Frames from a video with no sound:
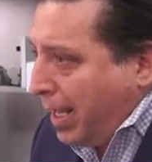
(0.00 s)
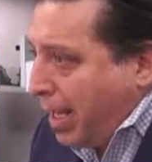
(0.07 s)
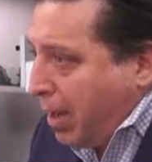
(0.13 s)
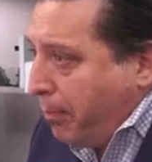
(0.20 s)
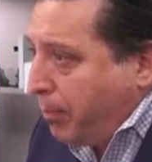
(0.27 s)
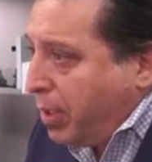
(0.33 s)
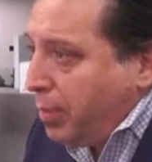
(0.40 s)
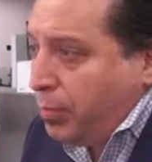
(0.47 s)

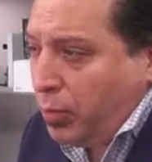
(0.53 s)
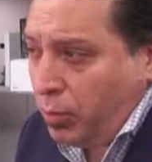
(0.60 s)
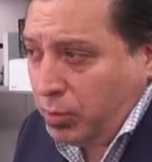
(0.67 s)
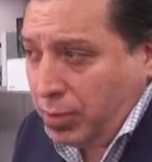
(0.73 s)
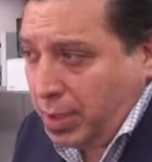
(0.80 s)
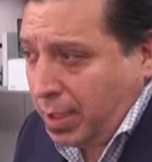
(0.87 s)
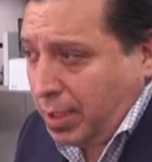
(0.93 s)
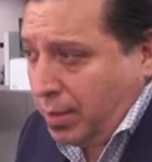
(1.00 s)
people
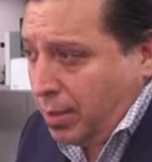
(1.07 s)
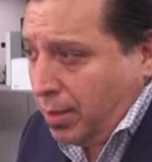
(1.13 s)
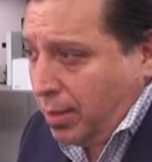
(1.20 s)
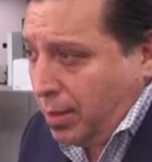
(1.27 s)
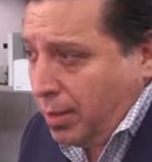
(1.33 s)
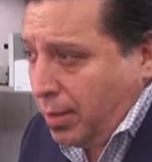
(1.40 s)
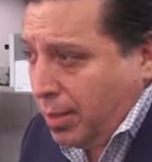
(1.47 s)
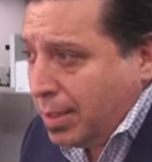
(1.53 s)
didn't
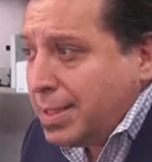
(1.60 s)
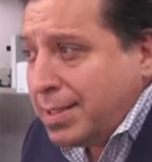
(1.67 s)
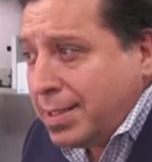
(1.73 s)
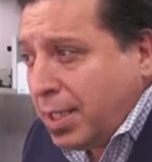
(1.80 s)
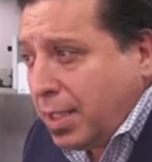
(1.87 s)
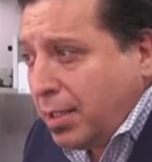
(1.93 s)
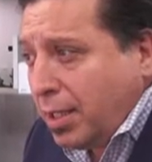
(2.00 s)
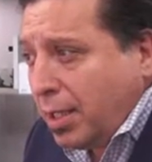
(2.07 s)

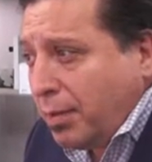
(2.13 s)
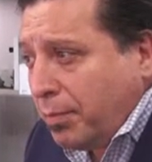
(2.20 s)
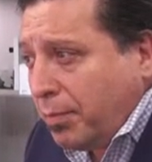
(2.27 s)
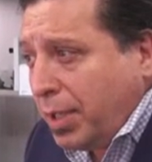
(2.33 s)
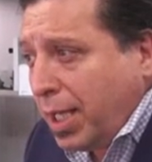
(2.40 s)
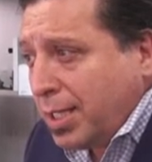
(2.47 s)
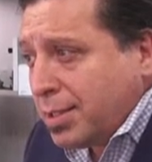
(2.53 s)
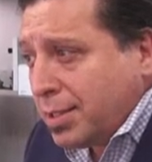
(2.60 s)
see that
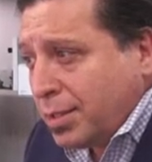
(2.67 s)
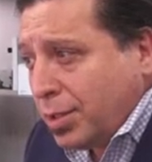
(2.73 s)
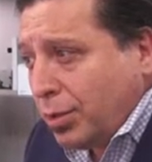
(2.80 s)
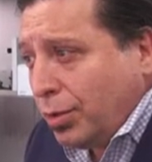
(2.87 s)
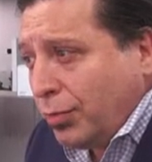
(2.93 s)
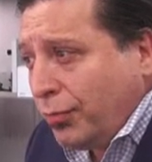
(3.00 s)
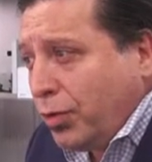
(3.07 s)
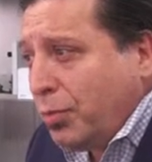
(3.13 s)
plaza till
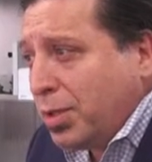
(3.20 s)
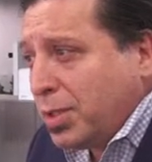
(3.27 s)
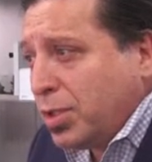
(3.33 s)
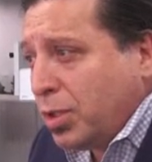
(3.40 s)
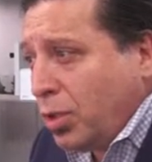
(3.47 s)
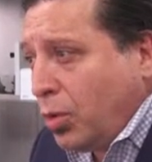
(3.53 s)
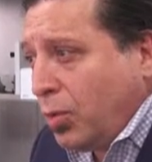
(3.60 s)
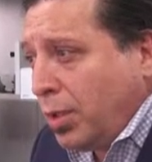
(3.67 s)
a few months
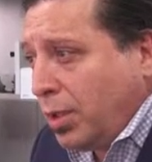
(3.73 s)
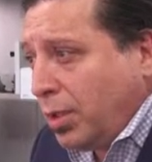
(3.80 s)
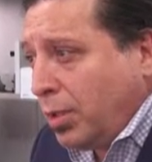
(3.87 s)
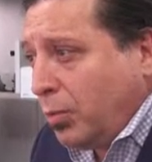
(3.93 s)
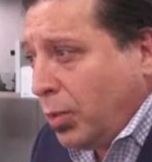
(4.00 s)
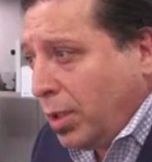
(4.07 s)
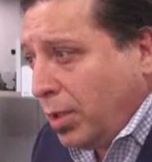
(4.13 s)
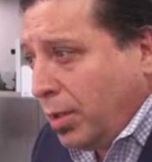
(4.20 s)
ago when
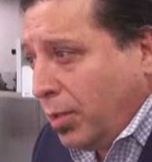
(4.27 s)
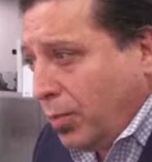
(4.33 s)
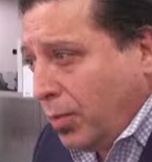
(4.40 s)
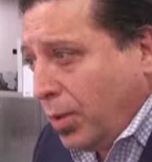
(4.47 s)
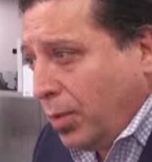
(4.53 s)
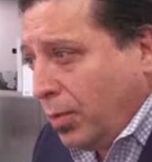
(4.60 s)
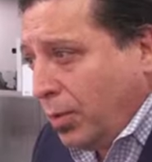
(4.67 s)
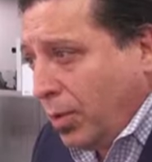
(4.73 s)
when
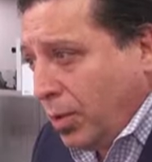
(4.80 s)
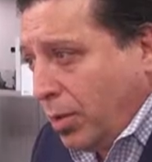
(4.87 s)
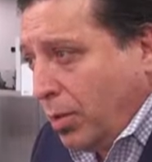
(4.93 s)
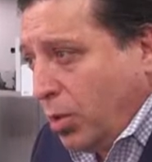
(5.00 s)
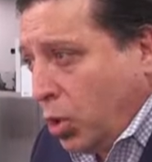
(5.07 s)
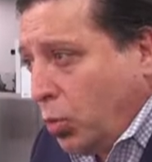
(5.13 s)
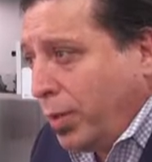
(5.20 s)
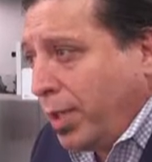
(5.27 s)
when
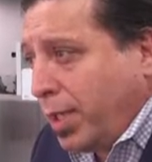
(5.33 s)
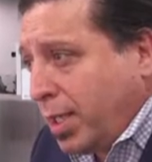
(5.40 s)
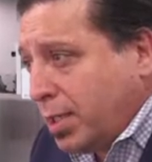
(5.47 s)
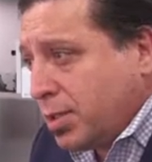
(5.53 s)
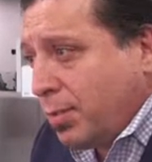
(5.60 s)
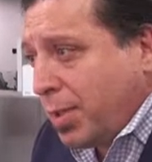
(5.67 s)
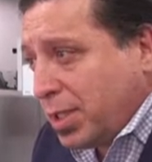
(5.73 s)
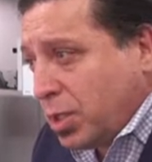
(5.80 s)
Lupe Reyes,
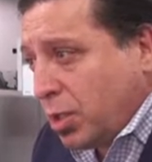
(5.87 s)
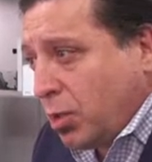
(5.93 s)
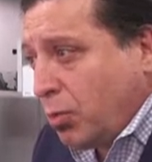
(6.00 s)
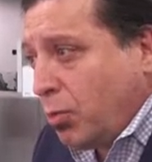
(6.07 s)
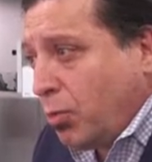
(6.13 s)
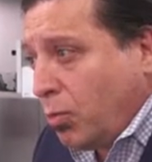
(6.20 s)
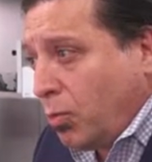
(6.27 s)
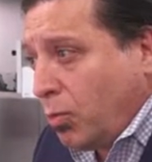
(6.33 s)
the Mexican
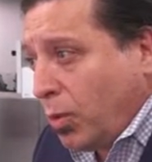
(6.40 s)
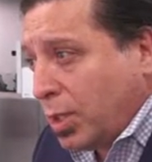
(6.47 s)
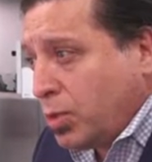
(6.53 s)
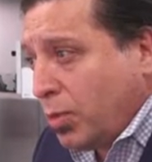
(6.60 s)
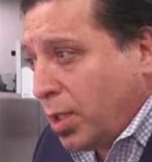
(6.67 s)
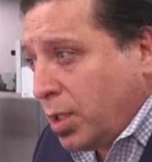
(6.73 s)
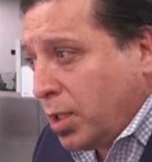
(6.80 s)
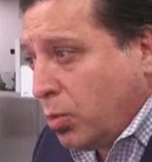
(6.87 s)
mm -hmm.
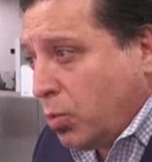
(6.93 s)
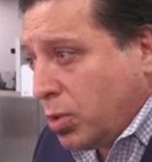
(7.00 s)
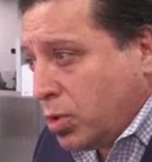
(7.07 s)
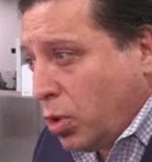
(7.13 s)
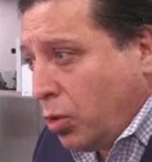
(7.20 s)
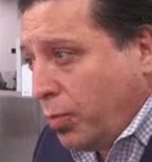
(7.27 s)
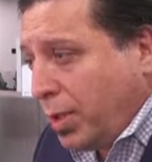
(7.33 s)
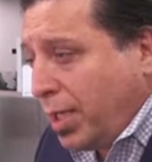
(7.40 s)
restaurant, was
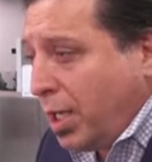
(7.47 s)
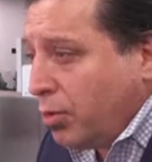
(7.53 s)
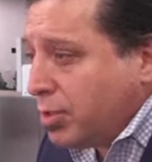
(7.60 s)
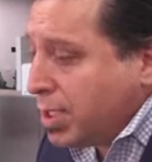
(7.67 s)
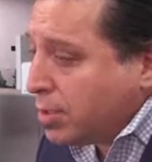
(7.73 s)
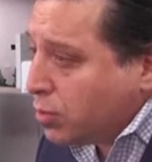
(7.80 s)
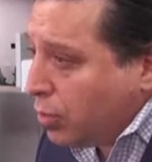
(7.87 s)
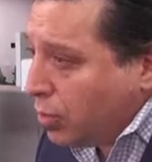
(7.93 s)
open. Now
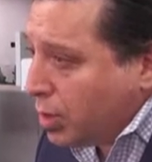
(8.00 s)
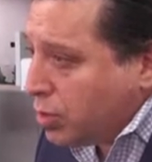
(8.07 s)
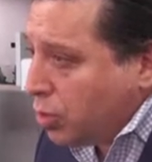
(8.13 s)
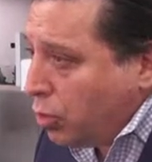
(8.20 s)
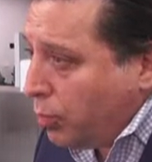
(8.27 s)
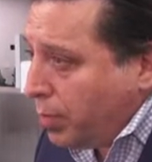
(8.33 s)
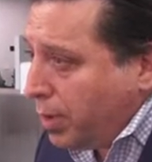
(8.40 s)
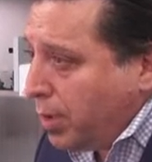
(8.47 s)
Sazon is
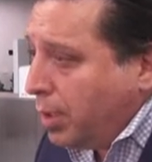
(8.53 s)
open,